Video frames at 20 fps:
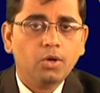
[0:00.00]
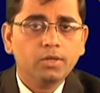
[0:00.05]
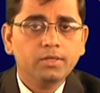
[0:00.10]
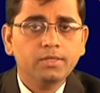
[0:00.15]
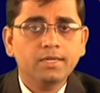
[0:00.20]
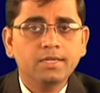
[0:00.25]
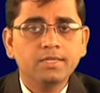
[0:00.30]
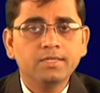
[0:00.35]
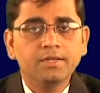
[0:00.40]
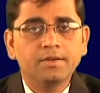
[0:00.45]

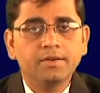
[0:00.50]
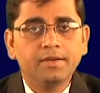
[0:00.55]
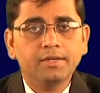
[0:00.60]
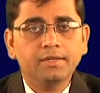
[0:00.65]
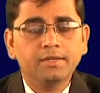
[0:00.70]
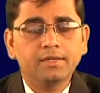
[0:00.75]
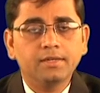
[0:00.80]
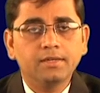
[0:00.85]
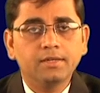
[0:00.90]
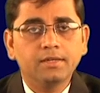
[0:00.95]
authors
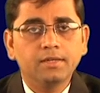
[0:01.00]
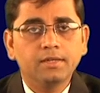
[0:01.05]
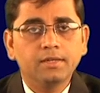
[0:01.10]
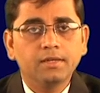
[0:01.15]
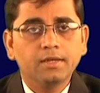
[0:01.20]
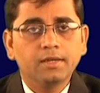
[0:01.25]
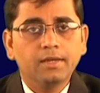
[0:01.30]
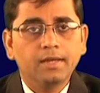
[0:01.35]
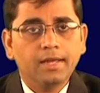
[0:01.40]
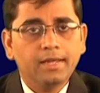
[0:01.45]
generated
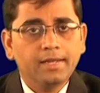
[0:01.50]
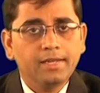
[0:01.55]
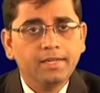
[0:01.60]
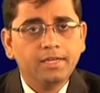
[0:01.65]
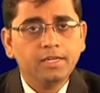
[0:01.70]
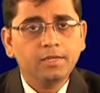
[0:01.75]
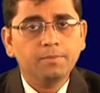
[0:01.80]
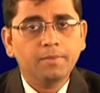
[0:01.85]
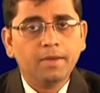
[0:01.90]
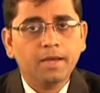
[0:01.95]
a
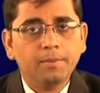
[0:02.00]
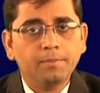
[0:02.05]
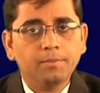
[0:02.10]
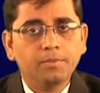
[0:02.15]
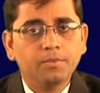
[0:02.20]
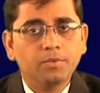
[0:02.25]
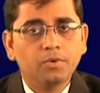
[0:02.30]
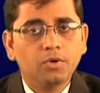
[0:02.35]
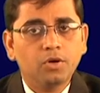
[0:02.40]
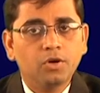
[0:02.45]
heat
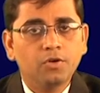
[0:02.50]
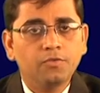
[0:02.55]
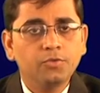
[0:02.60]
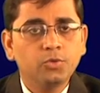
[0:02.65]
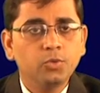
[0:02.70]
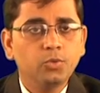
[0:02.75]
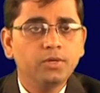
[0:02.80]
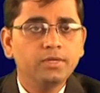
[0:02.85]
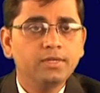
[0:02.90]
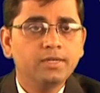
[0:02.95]
map of
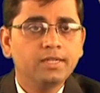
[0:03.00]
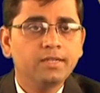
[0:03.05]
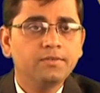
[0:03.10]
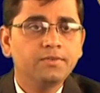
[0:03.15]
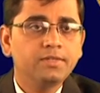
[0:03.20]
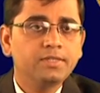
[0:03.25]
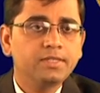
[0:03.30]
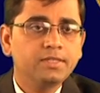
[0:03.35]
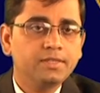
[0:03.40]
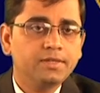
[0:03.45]

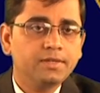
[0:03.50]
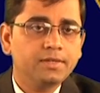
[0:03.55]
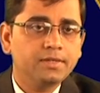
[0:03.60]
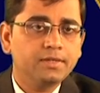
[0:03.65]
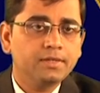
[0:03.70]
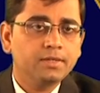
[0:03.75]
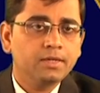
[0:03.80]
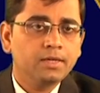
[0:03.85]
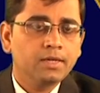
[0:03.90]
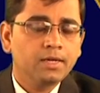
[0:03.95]
273
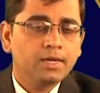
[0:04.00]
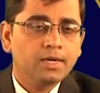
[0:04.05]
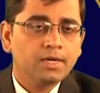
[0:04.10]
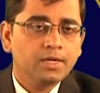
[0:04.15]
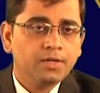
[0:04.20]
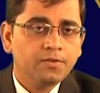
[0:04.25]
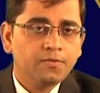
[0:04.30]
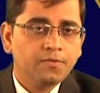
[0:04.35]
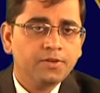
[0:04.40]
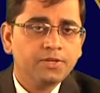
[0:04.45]

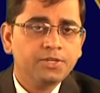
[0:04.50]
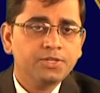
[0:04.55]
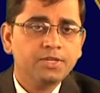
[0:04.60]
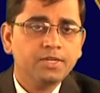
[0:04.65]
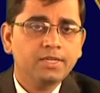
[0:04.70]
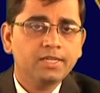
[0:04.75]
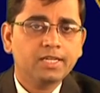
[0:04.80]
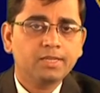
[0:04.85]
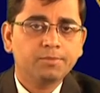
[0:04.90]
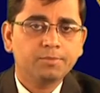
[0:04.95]

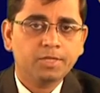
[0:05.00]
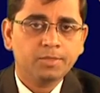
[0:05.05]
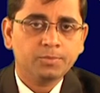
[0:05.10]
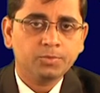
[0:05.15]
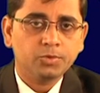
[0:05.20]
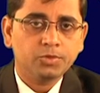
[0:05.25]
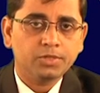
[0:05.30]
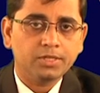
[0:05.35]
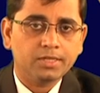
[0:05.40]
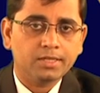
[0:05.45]
differentially expressed
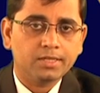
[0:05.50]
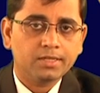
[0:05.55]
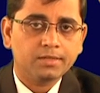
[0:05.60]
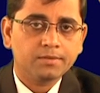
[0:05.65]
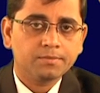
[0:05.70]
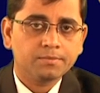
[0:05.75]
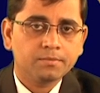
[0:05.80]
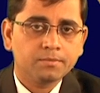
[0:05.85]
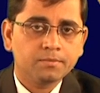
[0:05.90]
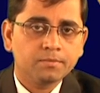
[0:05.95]
proteins,
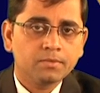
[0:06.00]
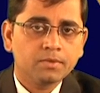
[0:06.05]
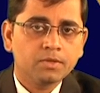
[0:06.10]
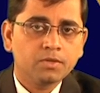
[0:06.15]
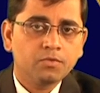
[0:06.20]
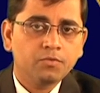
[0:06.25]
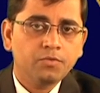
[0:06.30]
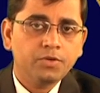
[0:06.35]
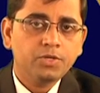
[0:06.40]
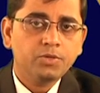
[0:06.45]

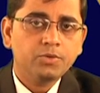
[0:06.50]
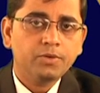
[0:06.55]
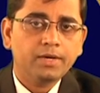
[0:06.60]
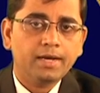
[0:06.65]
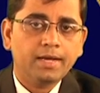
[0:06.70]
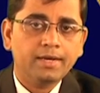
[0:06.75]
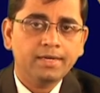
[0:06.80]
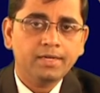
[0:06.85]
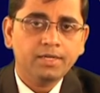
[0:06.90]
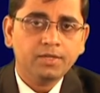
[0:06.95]
which
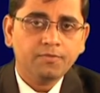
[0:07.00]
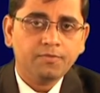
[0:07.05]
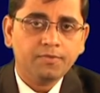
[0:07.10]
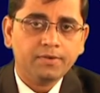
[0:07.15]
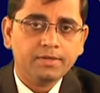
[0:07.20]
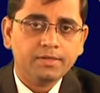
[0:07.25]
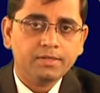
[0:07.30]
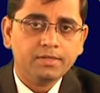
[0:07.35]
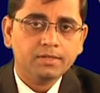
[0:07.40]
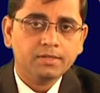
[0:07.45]
were
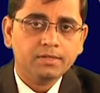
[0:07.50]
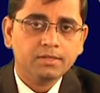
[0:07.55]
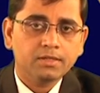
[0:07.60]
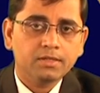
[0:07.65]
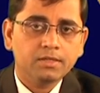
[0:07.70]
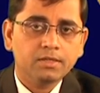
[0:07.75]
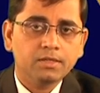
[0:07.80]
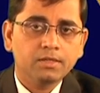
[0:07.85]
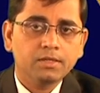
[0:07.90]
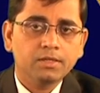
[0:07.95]
identified
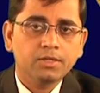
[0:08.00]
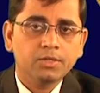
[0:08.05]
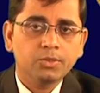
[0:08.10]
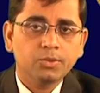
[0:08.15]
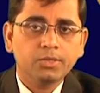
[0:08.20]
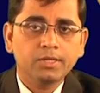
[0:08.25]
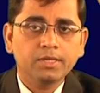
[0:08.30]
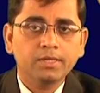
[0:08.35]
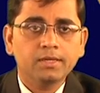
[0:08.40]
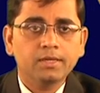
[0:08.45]

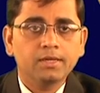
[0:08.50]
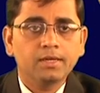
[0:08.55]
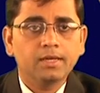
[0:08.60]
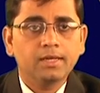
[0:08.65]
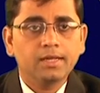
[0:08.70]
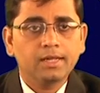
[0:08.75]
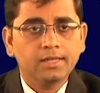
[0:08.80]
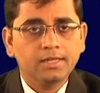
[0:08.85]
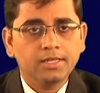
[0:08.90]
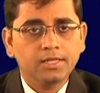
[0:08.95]
using
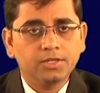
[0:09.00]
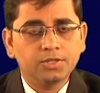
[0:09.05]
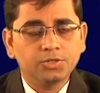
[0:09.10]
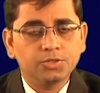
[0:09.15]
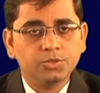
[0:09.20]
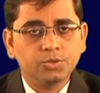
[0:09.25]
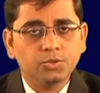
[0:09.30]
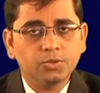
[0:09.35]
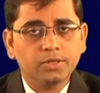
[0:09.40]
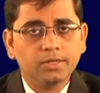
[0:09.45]
healthy
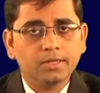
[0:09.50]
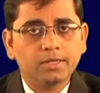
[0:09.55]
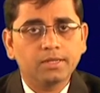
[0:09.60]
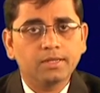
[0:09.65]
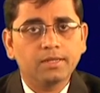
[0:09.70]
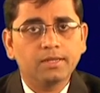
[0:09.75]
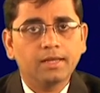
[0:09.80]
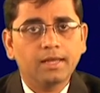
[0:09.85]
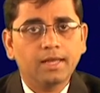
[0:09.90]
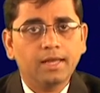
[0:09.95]
controls
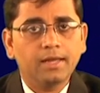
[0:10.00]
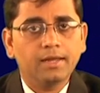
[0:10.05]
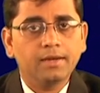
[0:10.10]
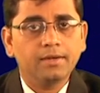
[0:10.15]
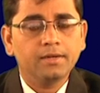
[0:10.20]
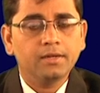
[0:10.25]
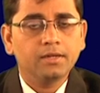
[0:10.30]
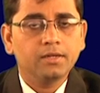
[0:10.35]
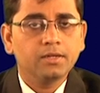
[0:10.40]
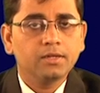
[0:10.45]

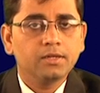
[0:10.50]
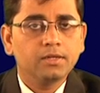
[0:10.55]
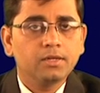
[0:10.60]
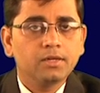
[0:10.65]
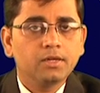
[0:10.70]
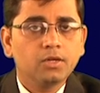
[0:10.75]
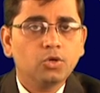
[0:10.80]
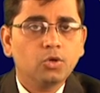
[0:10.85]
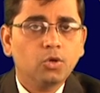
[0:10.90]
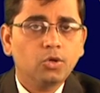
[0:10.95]
and
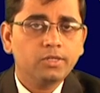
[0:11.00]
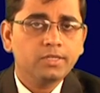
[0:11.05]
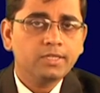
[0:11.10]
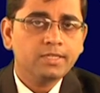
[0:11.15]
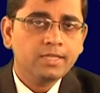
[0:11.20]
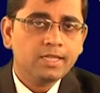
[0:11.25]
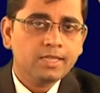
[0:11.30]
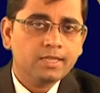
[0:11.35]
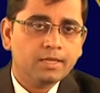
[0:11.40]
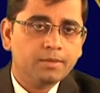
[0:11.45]
Crohn's
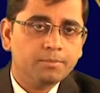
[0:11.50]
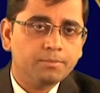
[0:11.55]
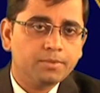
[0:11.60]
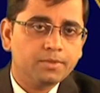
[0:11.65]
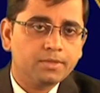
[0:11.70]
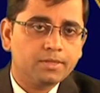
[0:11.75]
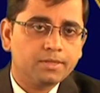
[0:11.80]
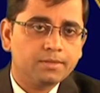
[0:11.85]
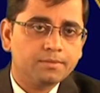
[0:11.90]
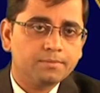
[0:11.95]
disease
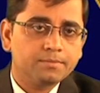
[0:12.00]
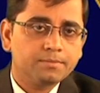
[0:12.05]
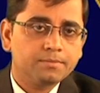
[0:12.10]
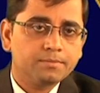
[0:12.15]
samples.